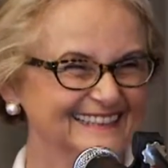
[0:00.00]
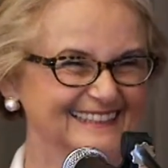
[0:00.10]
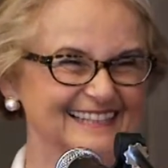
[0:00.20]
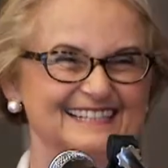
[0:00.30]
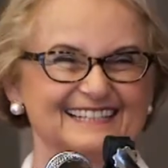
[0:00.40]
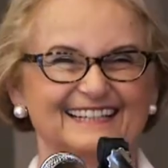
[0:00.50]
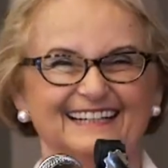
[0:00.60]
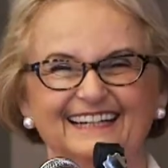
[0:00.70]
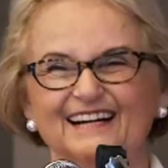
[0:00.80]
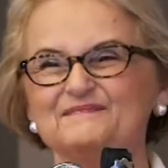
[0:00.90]
it's
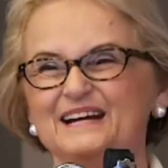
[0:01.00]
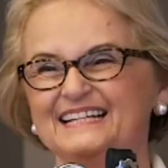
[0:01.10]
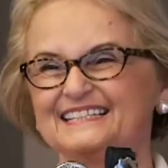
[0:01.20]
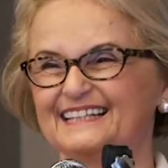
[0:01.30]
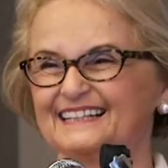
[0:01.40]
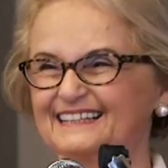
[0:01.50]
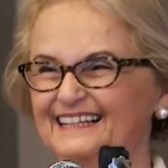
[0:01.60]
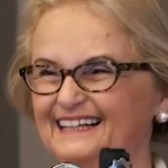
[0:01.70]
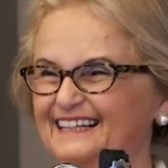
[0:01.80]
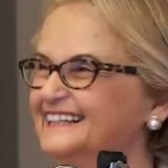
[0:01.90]
amazing
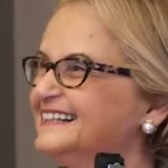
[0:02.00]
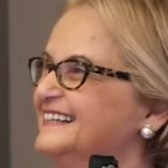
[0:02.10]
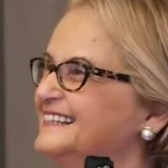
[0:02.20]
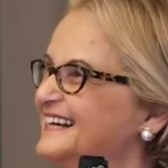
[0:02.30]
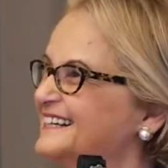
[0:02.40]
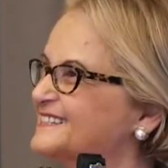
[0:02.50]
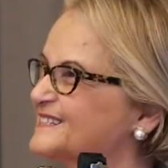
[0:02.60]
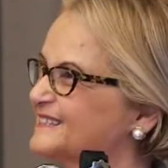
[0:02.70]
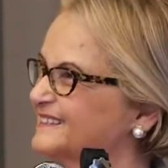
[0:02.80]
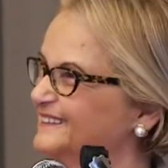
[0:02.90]
that
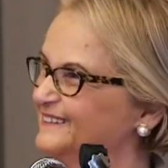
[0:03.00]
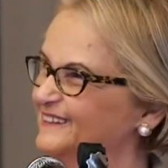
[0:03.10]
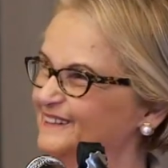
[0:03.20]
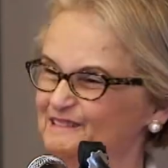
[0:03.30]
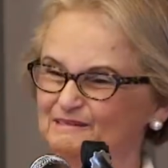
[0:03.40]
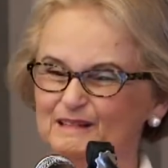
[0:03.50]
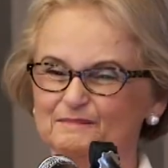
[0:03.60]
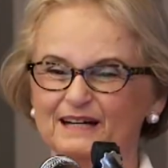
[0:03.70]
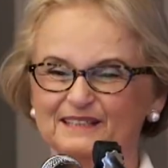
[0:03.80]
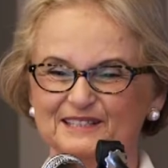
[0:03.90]
that's, what
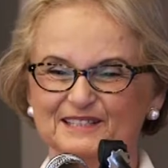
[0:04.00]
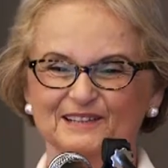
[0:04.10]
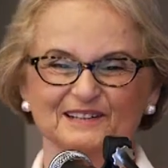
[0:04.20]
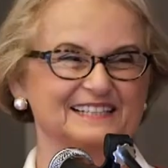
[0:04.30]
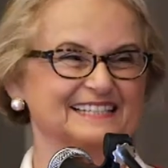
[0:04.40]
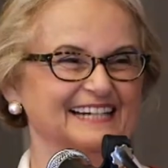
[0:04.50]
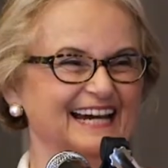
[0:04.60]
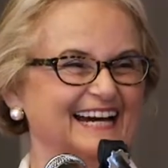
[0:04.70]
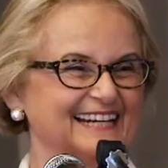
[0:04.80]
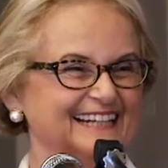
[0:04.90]
Montessori
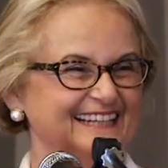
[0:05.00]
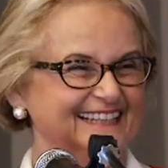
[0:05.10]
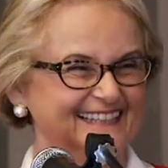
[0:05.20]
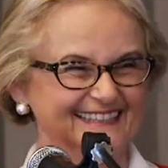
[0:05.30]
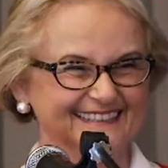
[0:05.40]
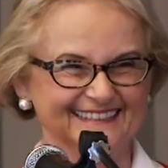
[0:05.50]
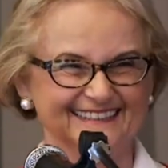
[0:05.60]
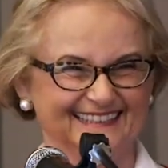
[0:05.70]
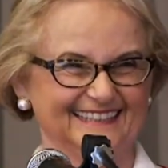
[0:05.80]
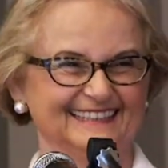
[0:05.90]
said.
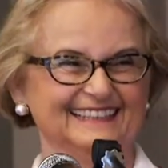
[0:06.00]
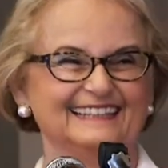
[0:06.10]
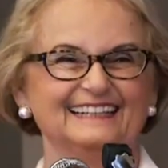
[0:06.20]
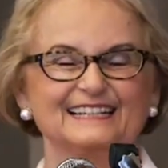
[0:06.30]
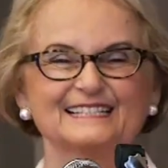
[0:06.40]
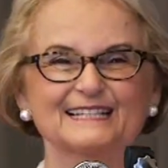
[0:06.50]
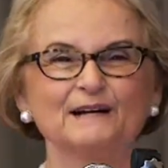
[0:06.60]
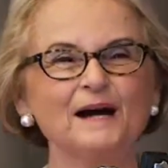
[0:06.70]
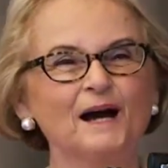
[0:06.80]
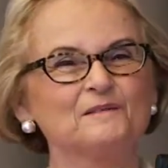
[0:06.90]

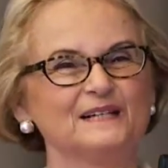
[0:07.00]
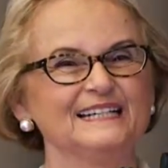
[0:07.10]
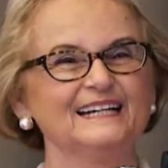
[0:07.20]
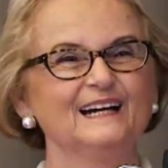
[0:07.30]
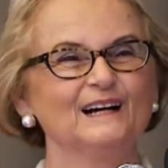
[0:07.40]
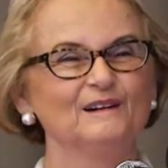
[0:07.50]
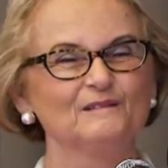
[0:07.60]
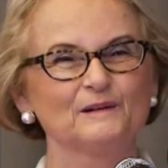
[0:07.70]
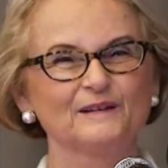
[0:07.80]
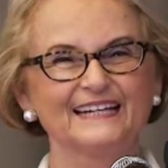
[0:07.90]
Somehow
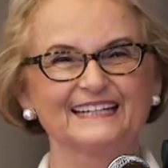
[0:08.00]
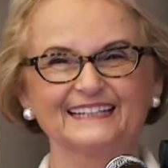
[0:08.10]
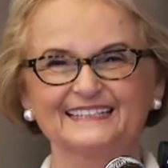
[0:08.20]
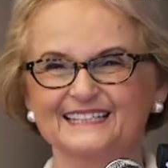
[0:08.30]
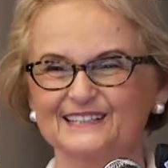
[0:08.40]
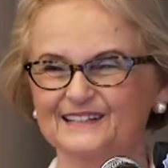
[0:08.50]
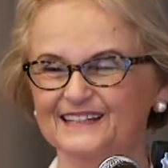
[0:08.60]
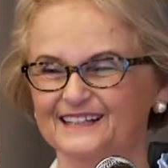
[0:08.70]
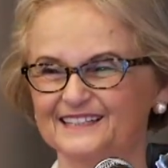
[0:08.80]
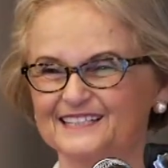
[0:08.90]
when we get to
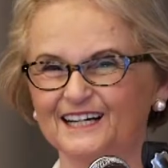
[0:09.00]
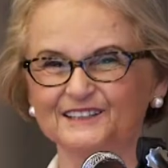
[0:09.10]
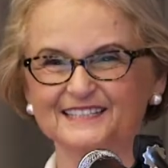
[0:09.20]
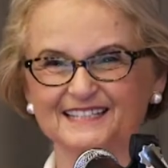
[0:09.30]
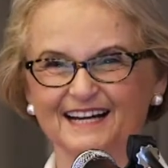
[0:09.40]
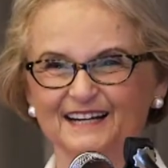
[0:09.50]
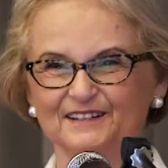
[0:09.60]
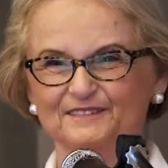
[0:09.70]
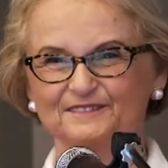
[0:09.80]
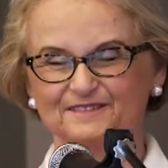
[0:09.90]
the adult side
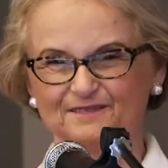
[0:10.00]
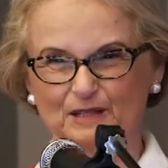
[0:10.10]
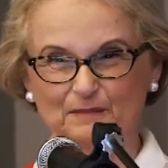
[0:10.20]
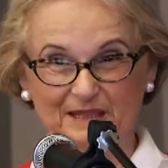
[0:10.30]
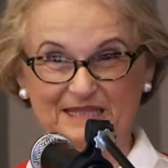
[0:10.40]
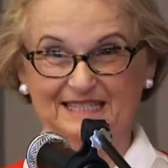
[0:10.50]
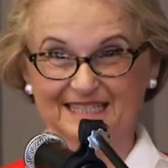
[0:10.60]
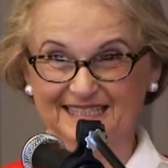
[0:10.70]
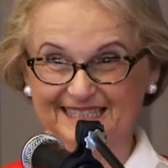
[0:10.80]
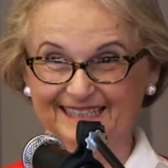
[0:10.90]
of the
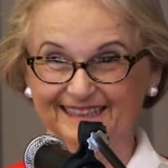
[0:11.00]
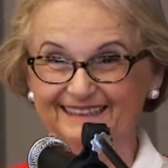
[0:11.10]
business,